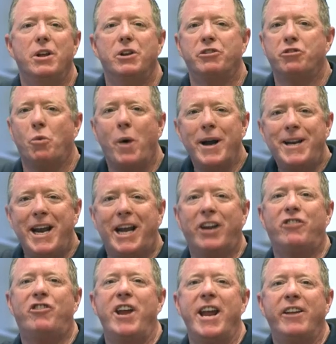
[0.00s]
So why take a
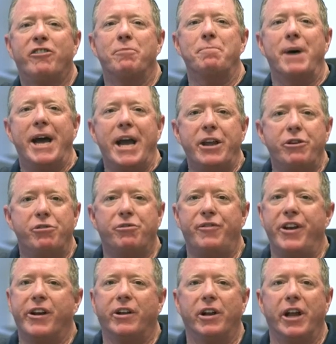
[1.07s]
chance and buy a used
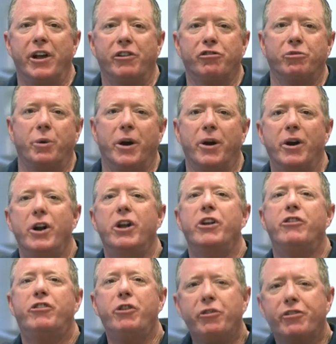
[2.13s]
vehicle elsewhere?
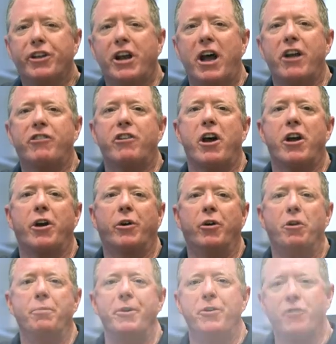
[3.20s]
Choose the Gosch Auto
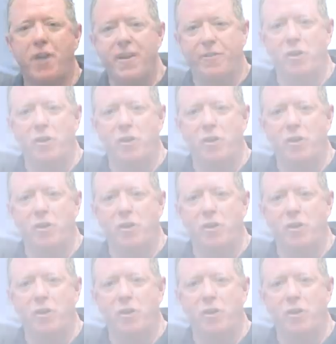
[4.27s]
Group and drive